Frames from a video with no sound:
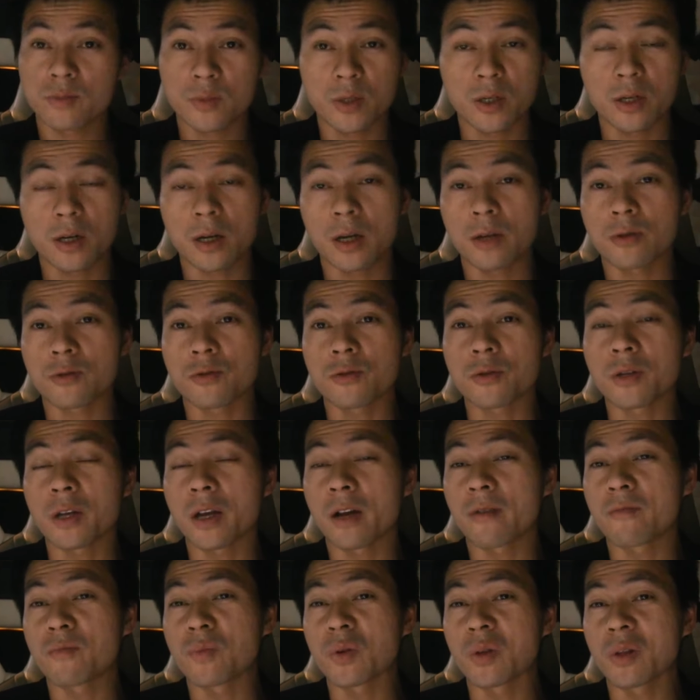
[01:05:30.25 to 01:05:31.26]
yeah, I only
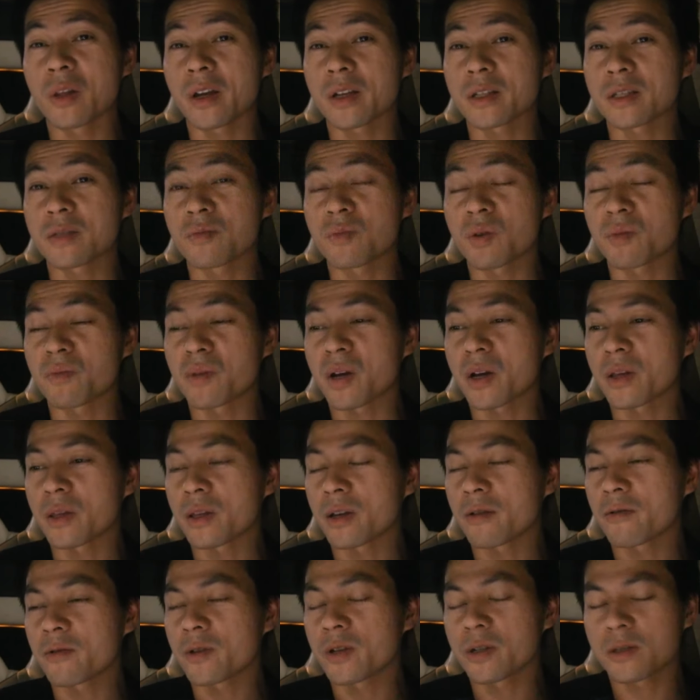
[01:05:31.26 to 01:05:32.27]
have Model X in my mind
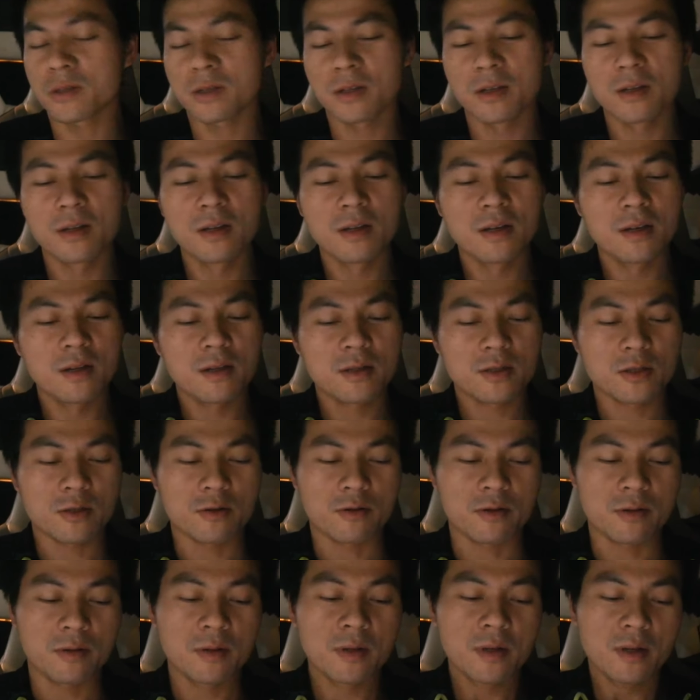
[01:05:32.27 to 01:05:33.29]
nowadays,
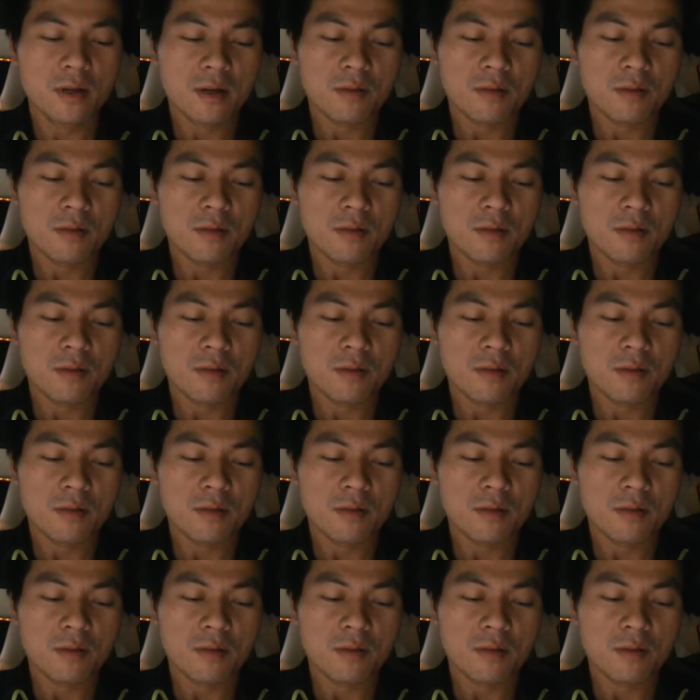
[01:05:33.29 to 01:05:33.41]
sorry.